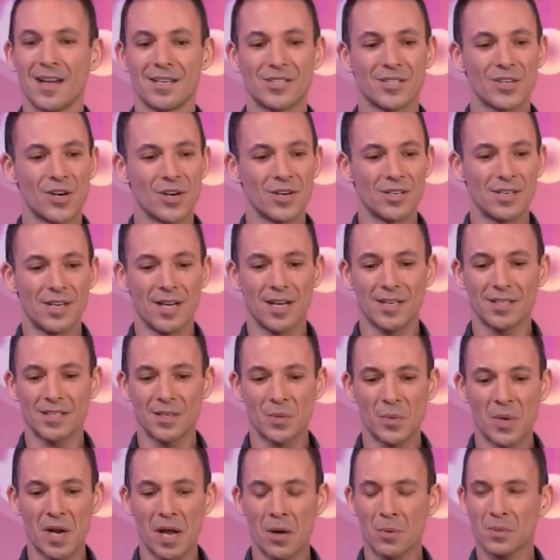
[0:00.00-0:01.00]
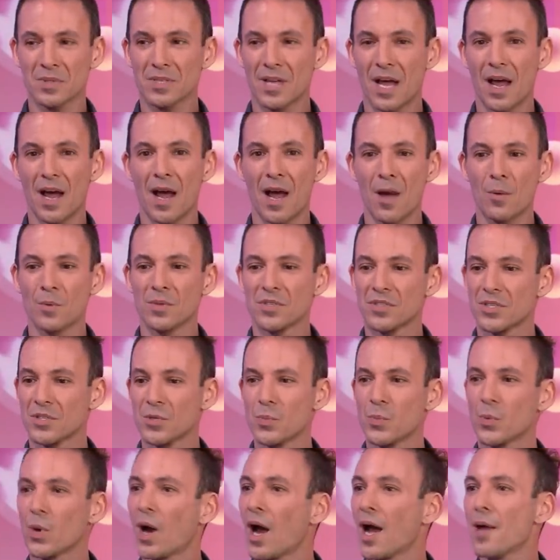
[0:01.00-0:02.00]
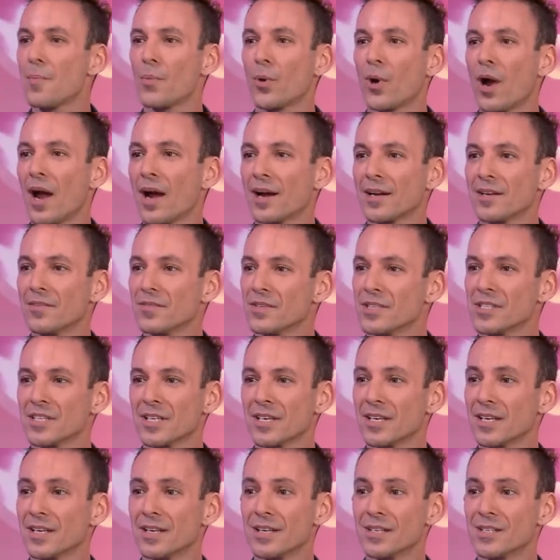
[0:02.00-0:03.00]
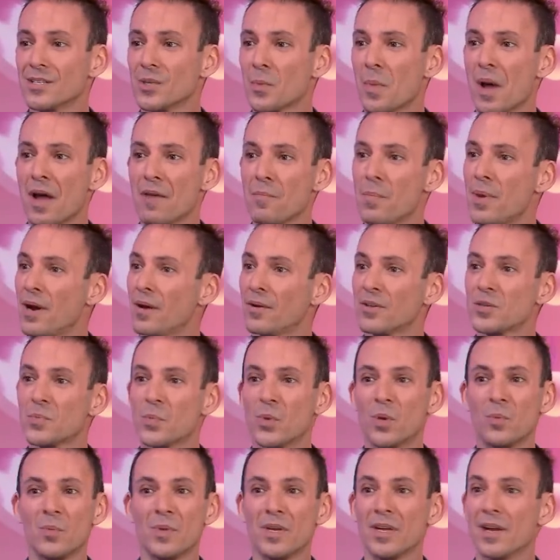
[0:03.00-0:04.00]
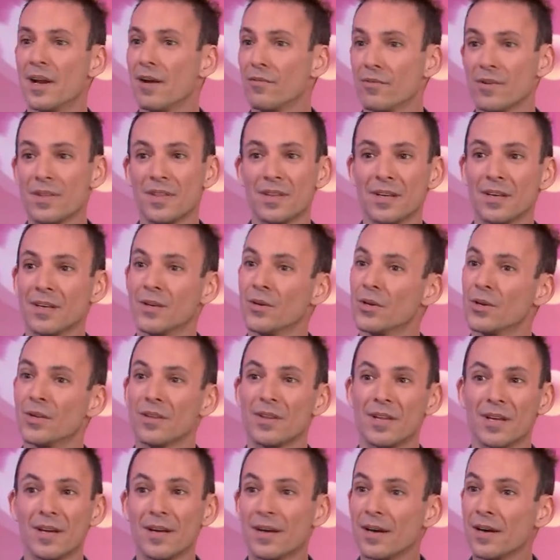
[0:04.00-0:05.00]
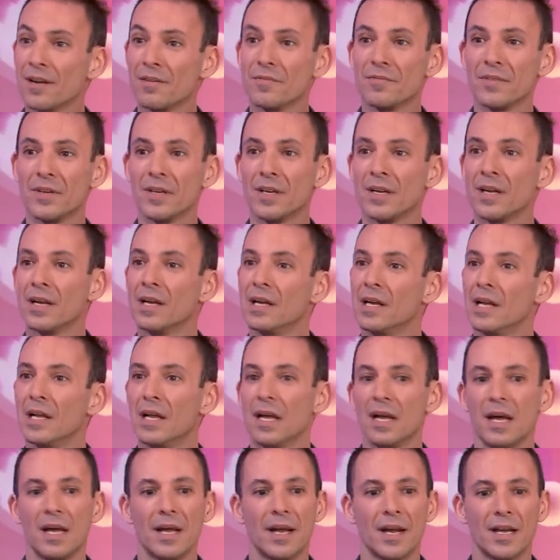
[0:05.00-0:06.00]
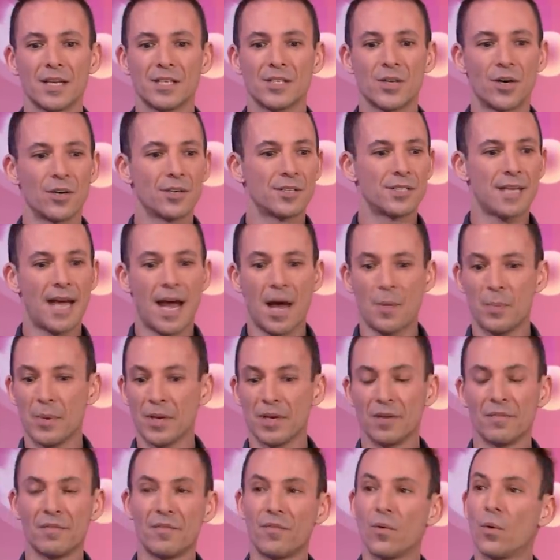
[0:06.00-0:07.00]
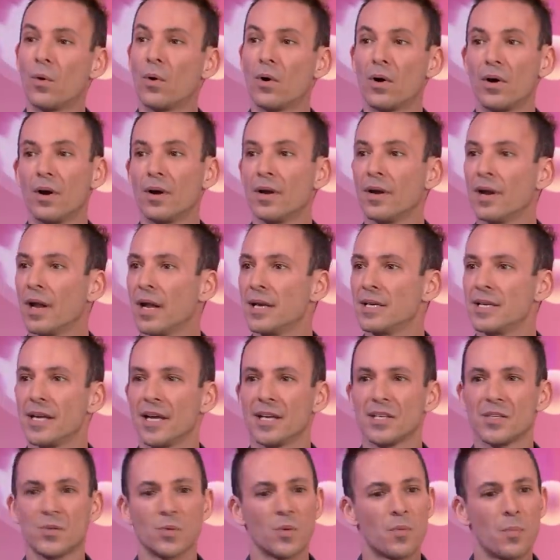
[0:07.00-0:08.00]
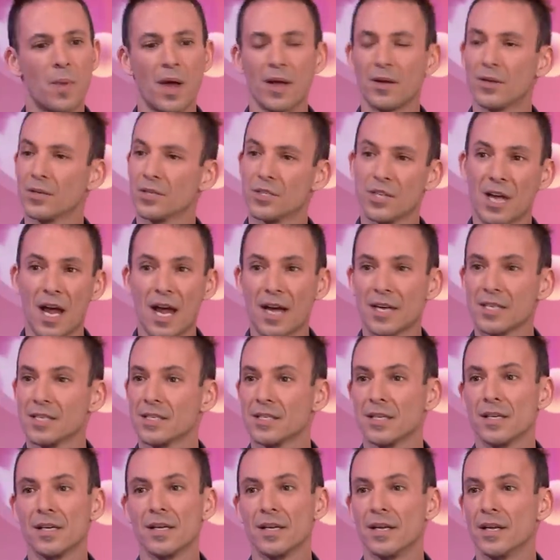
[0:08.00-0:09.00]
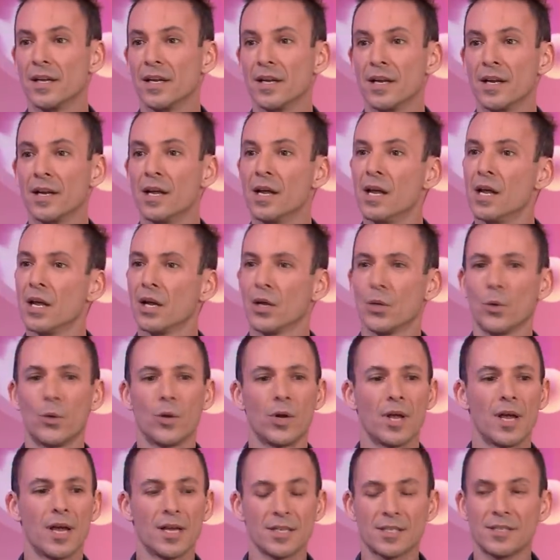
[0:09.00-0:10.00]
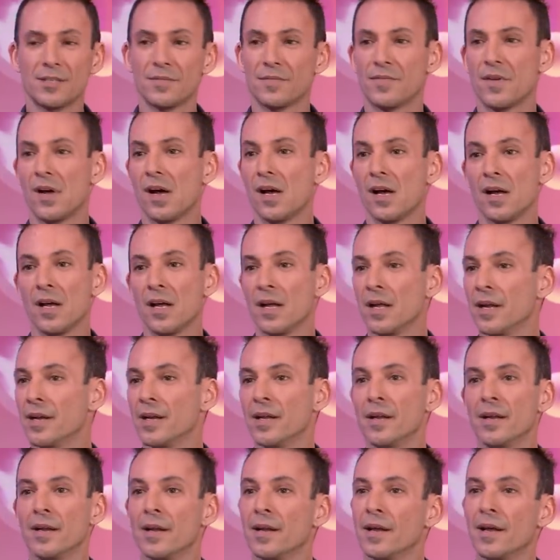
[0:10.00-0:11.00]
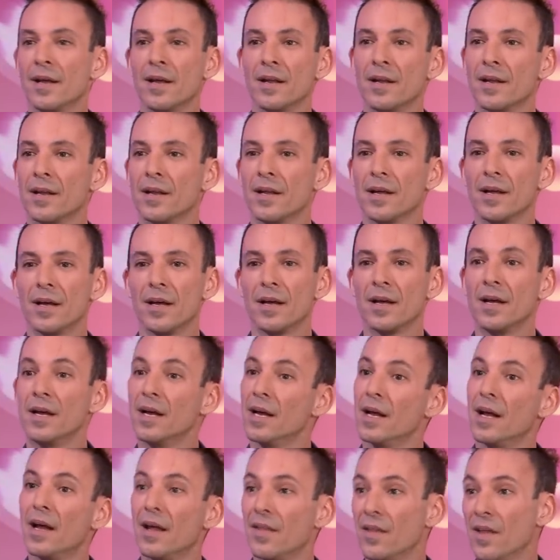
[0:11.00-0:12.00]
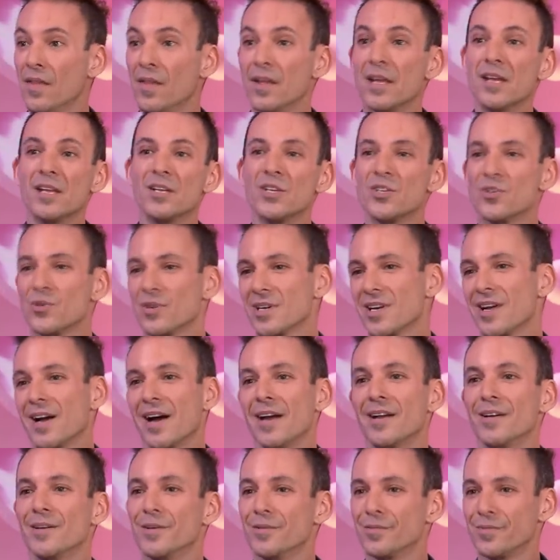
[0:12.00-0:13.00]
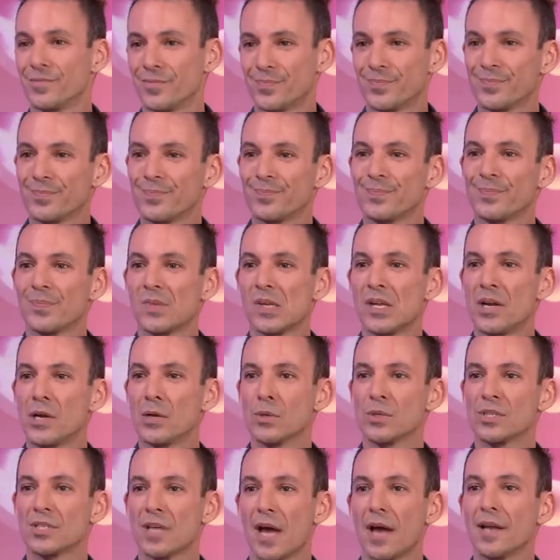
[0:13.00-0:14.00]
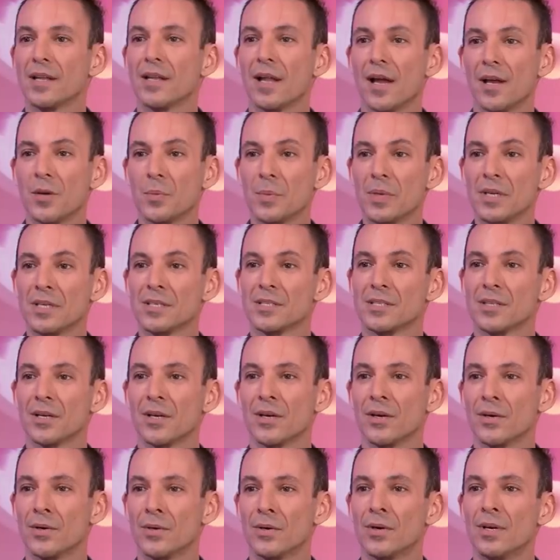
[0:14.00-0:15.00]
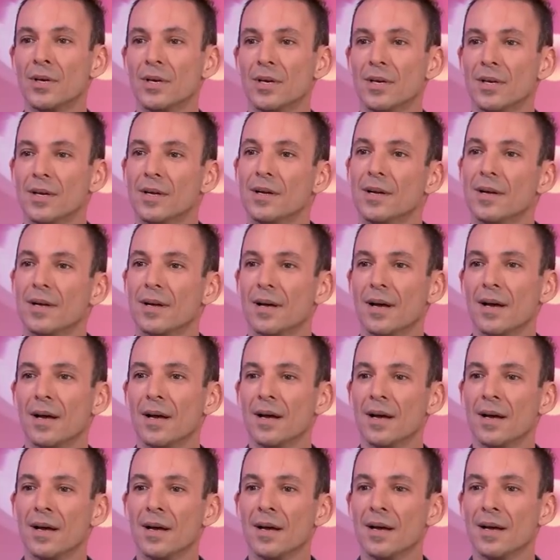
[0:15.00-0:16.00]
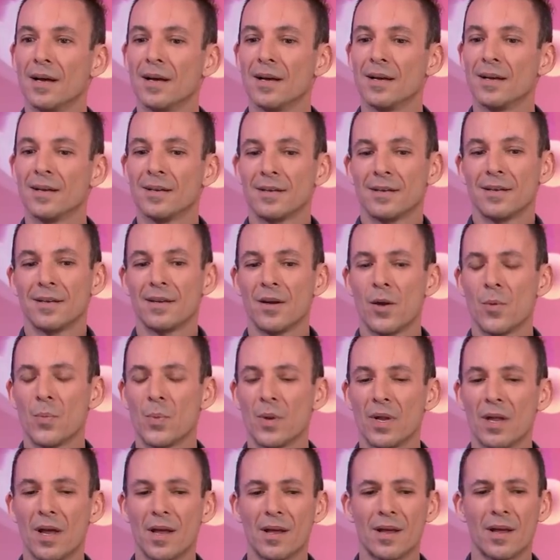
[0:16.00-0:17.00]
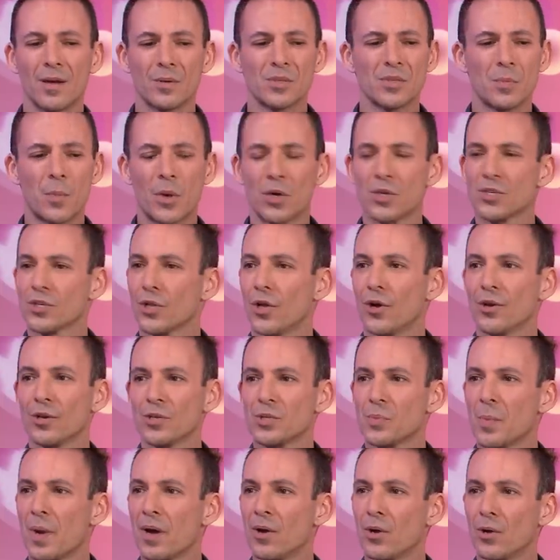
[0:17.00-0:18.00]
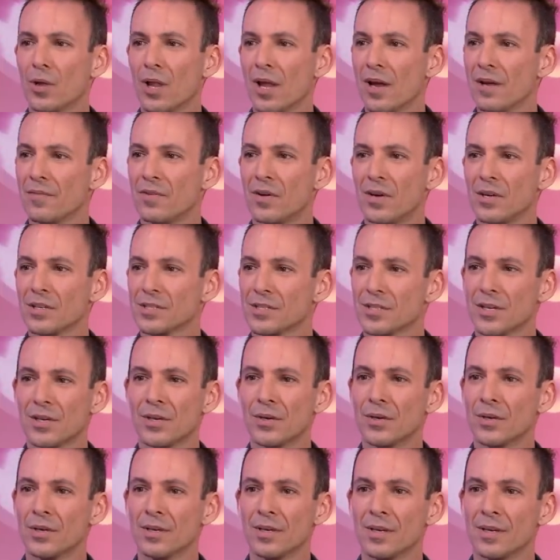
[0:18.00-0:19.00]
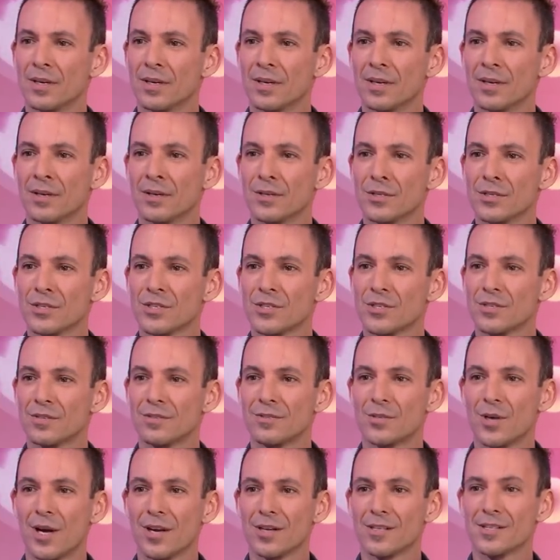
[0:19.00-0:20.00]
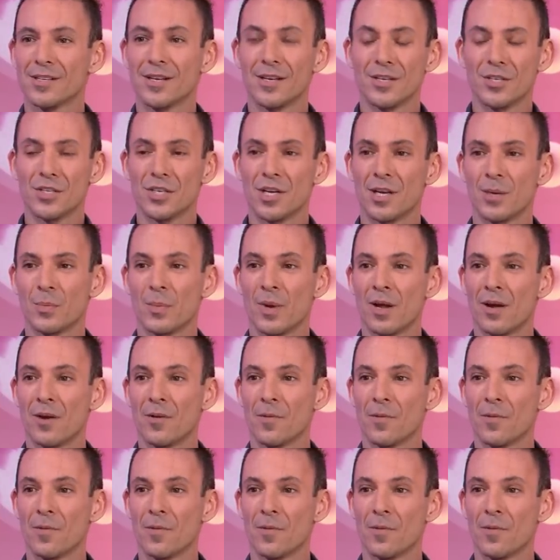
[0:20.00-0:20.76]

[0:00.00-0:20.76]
I started dancing when I was I, I was super hyperactive as a kid, and so my parents put me in everything you could think of, and and I started tapping at four, and I danced with Michael Jackson Fantastic. and Gloria Estefan, and and uh, and then the injury kind of you know sidelined me. So mm. Uh, you know, but I, I, was a martial artist my whole life also, and mm. you know, just try to stay. you went to now.